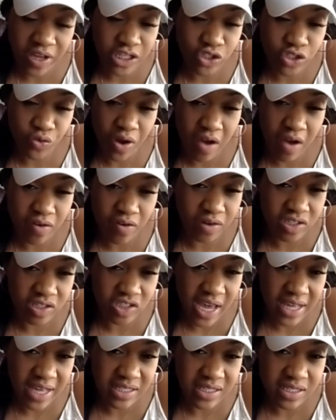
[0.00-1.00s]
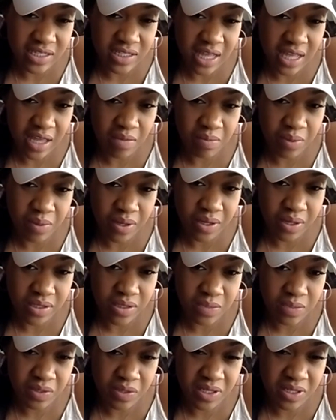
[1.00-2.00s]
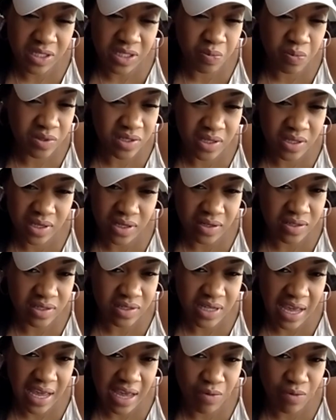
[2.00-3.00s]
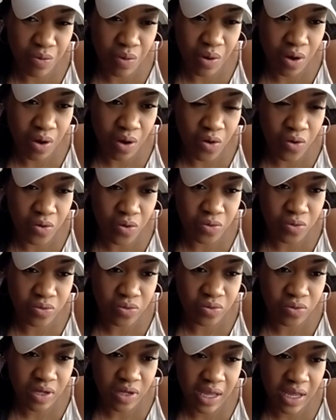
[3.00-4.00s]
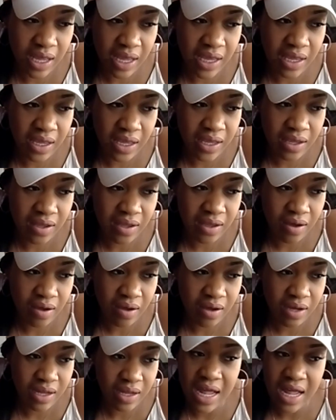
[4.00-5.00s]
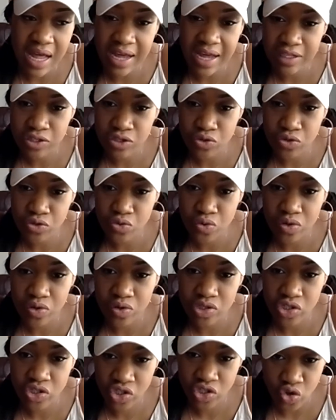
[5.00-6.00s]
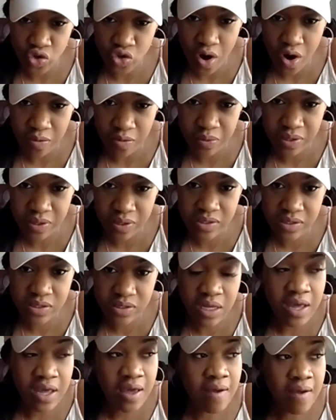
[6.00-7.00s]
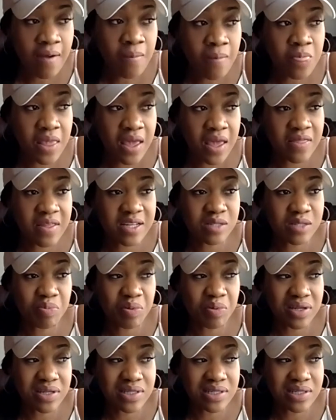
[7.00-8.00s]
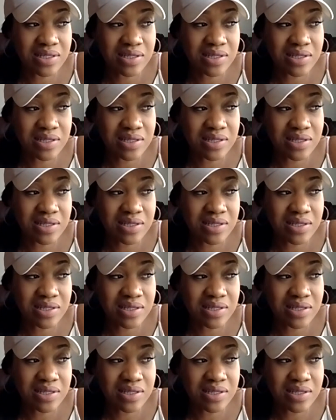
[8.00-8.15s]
traveled on the Jackson State bus, but this particular day we were on a Klein Tours charter bus. And this bus,